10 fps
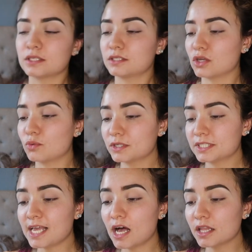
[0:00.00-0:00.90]
So we'll
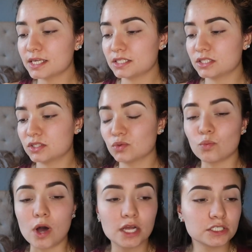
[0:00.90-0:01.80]
see how they
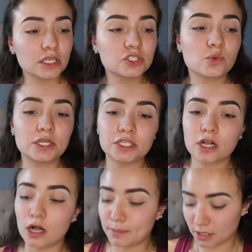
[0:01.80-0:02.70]
swatch. I'll swatch a
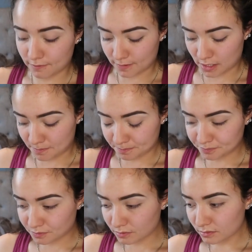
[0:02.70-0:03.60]
couple of them,
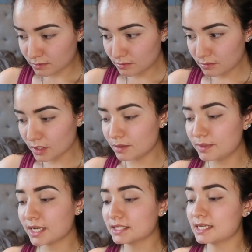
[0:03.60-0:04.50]

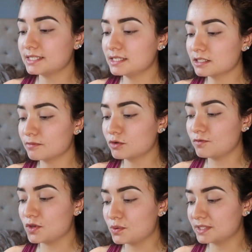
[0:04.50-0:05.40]
because I've seen some
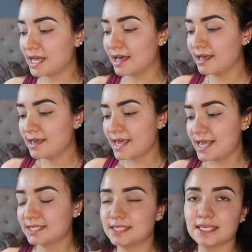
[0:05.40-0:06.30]
reviews that
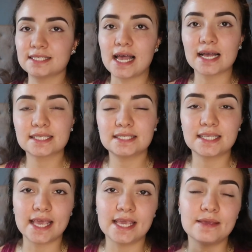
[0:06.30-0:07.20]
it's the exact
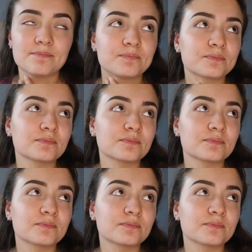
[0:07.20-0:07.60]
same